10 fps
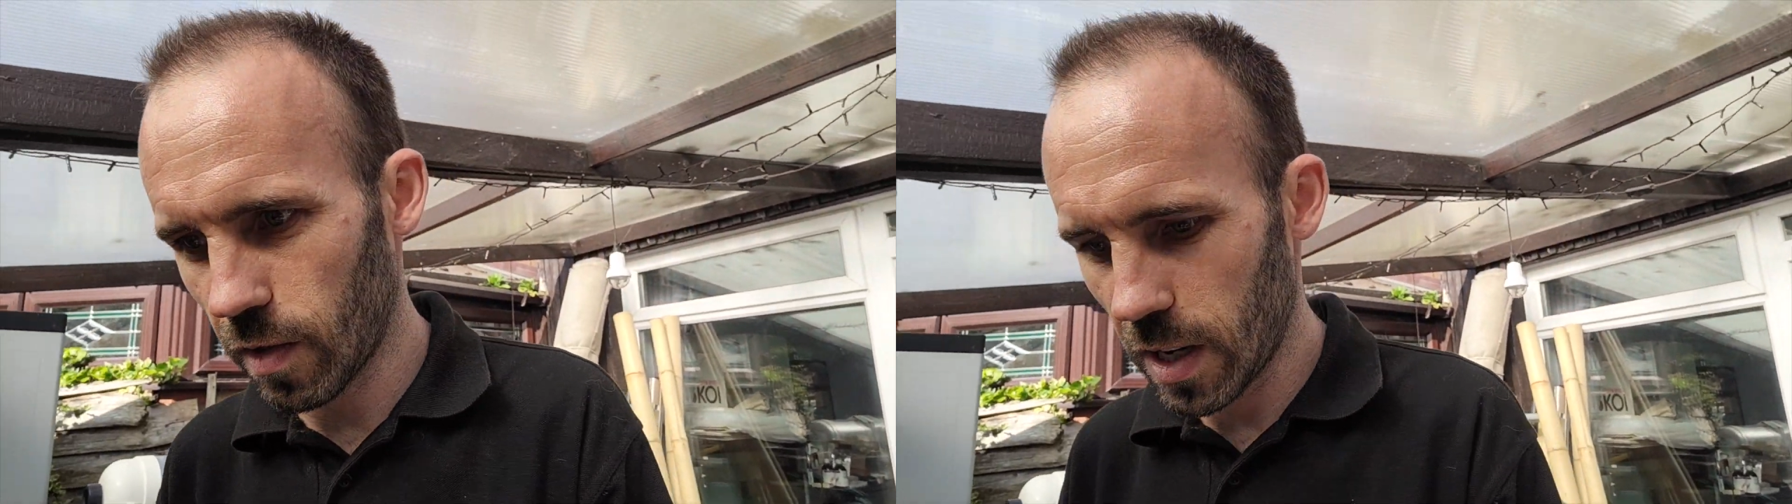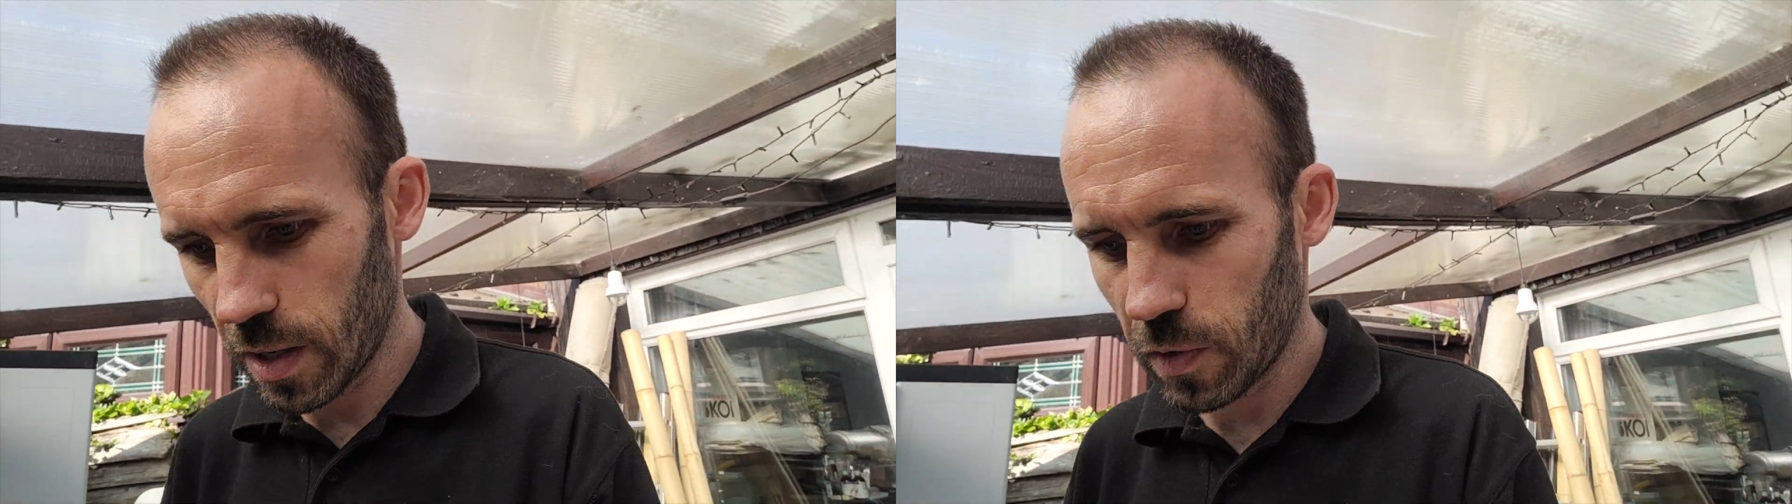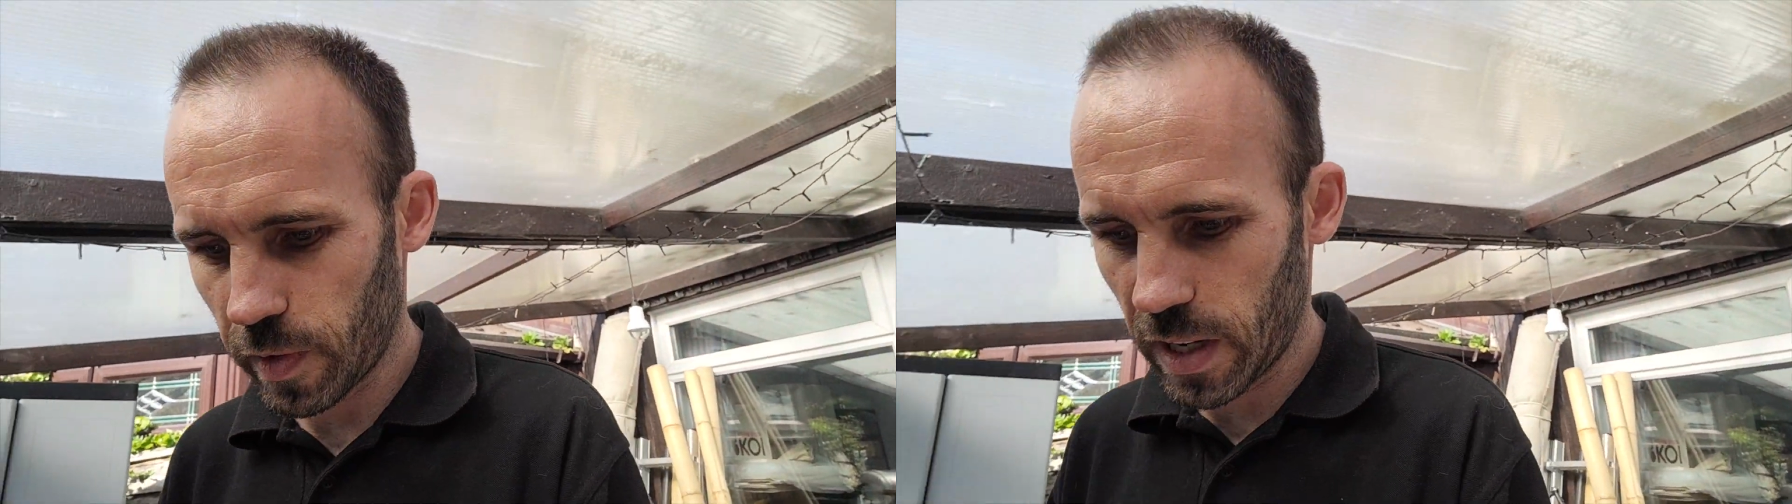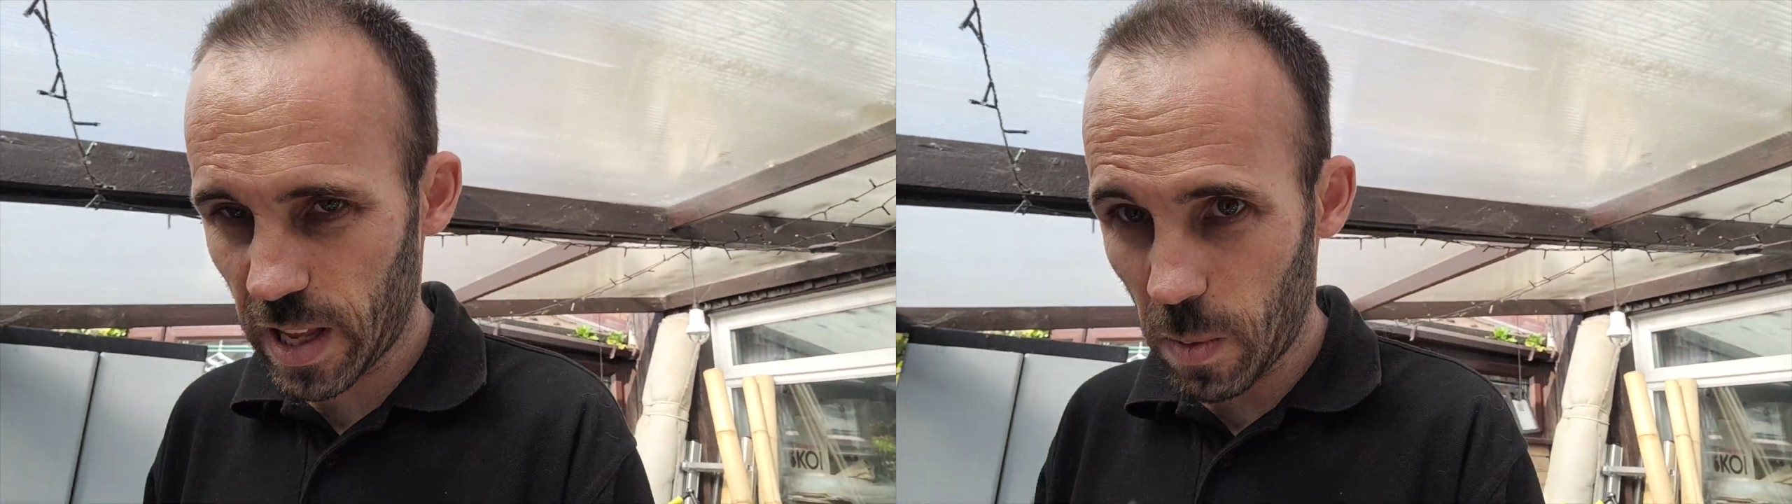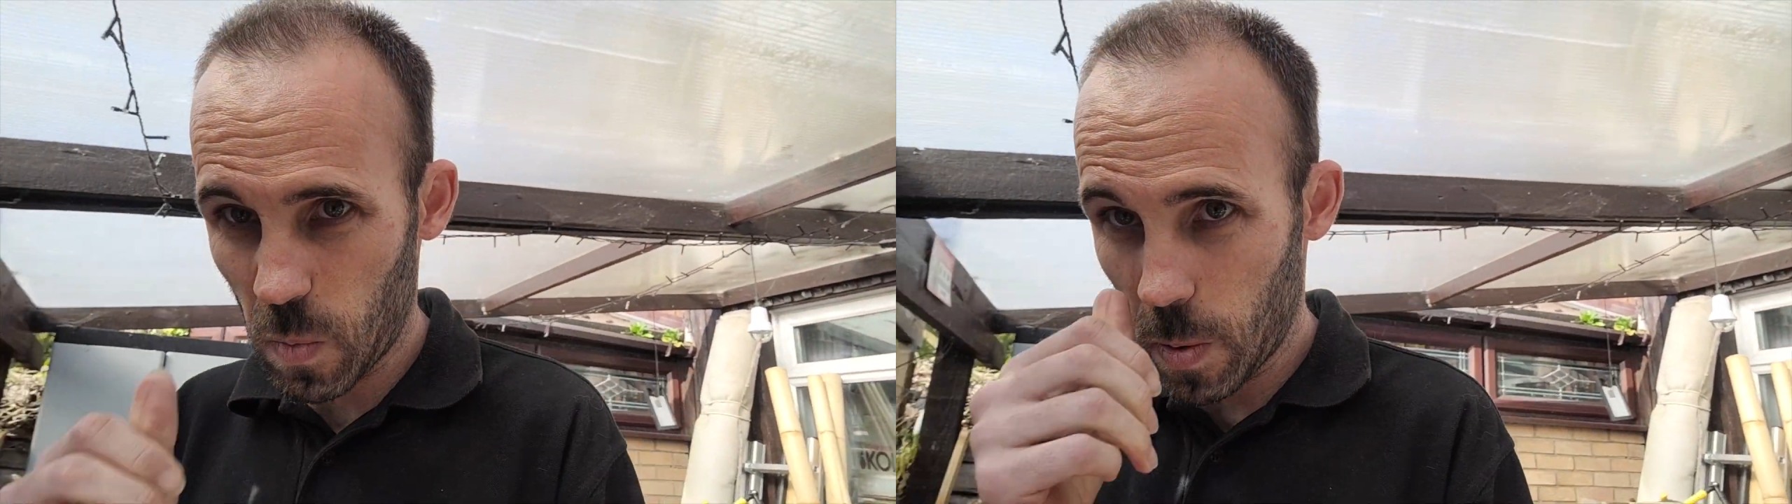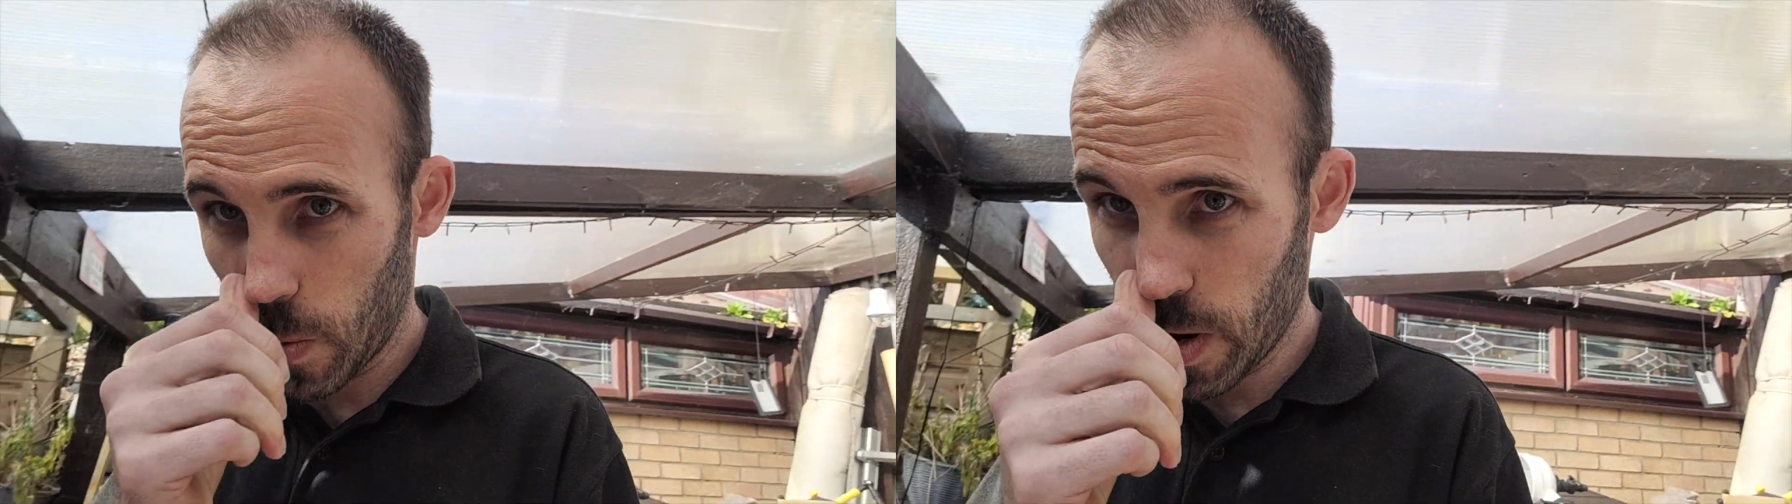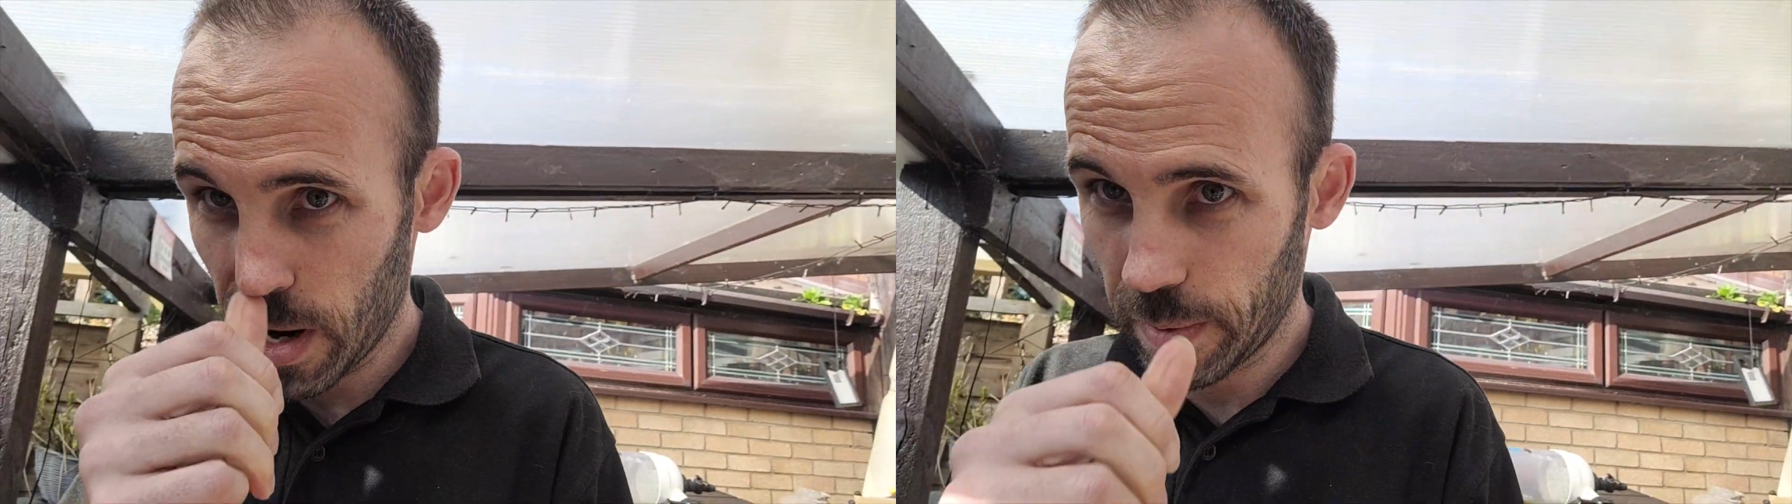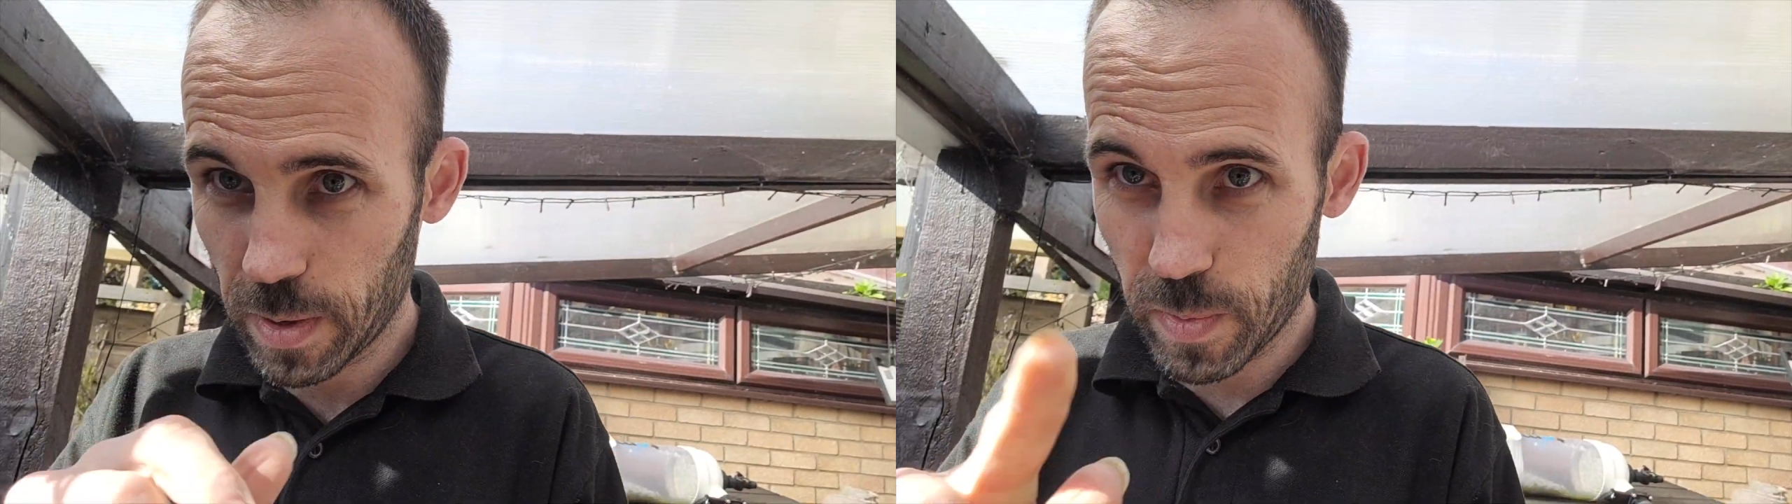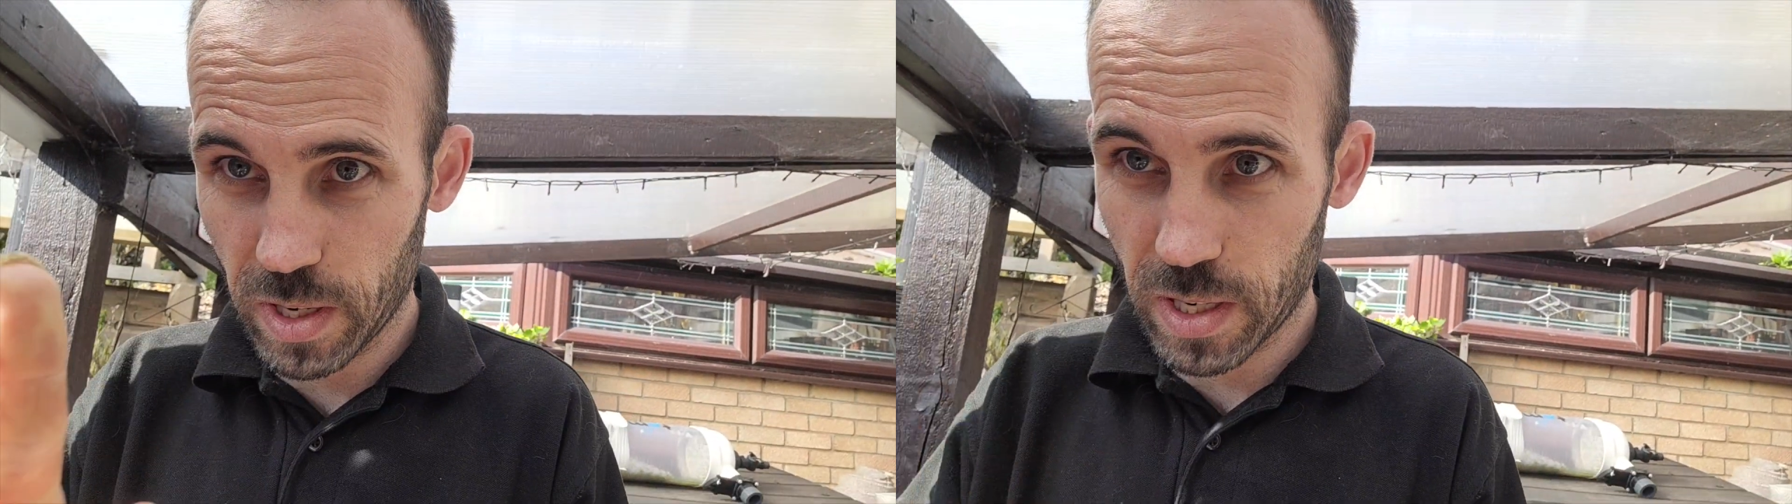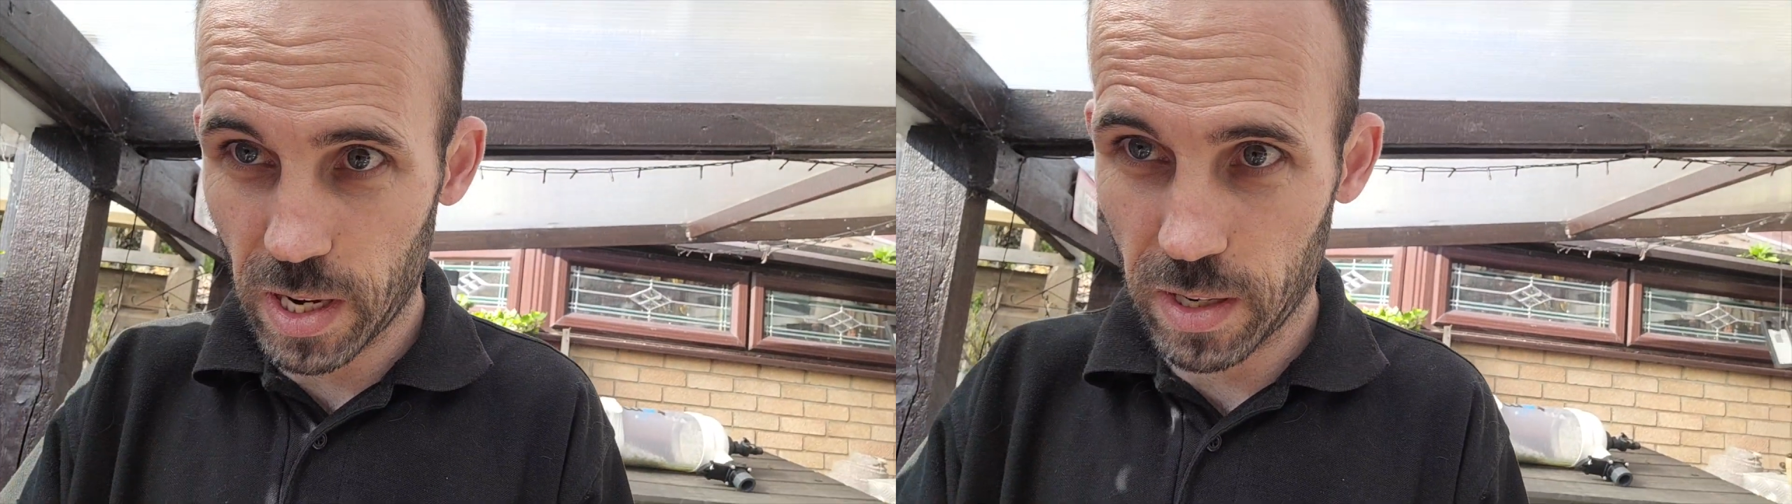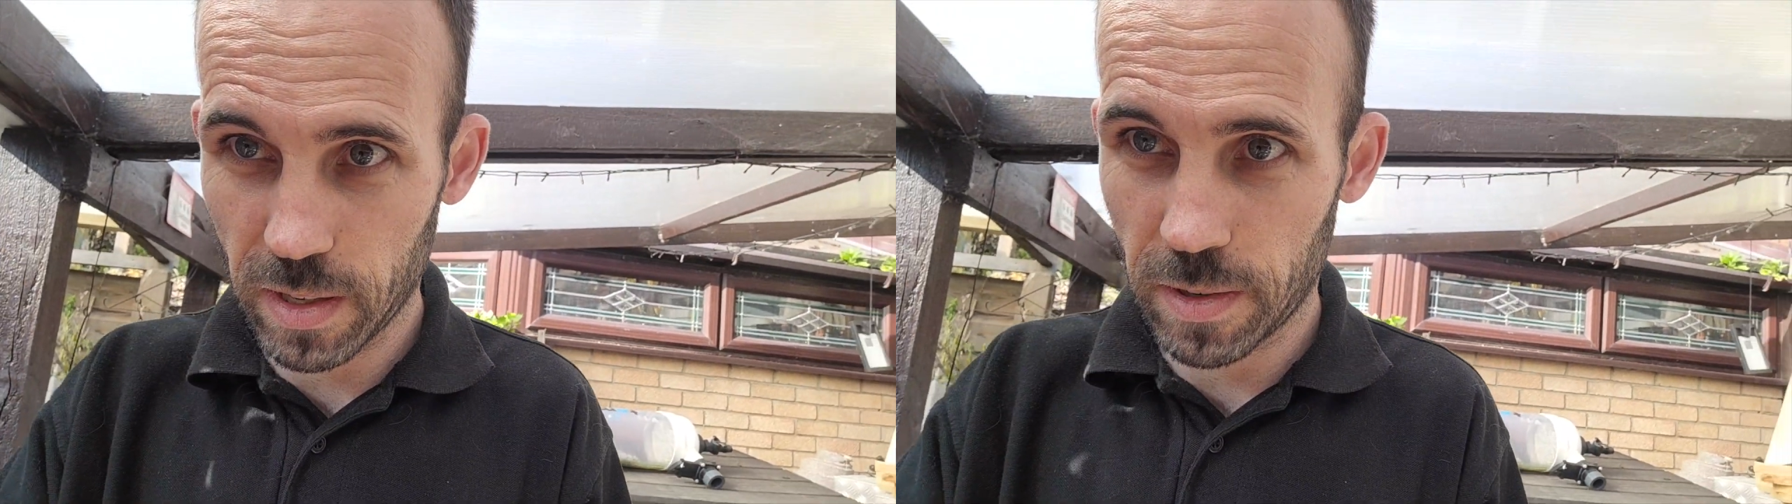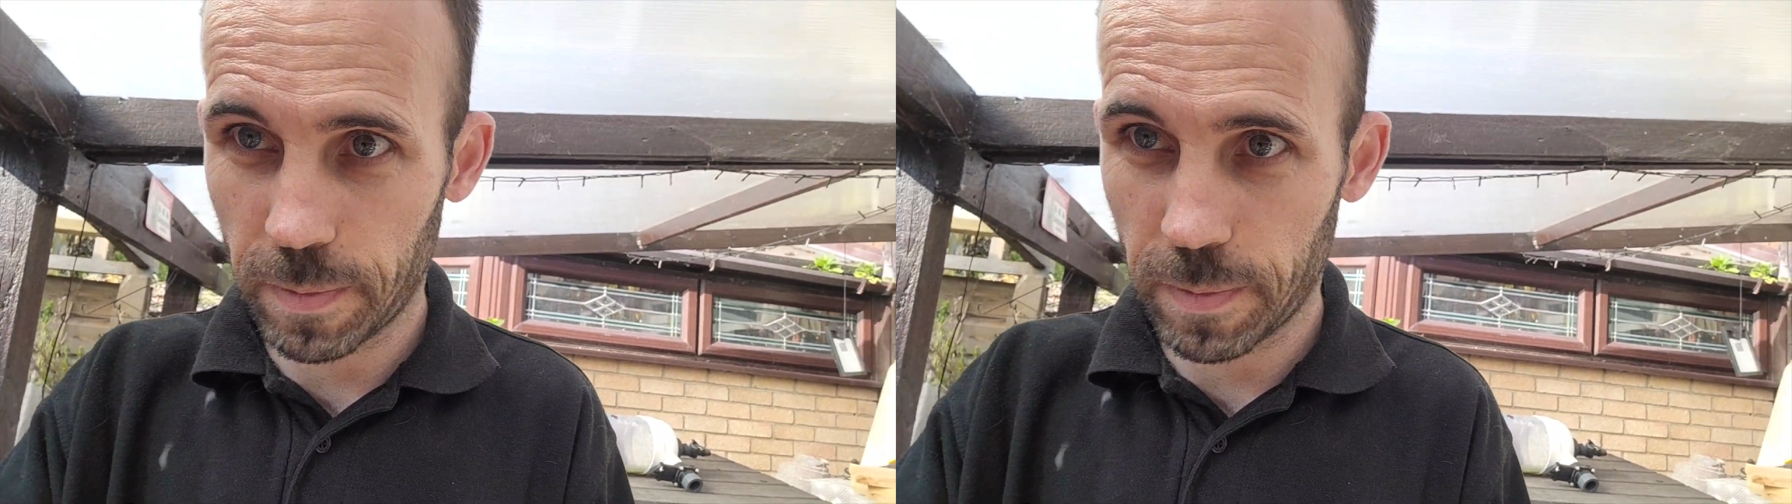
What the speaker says: Right, let's feed them while we're here. Give me a second.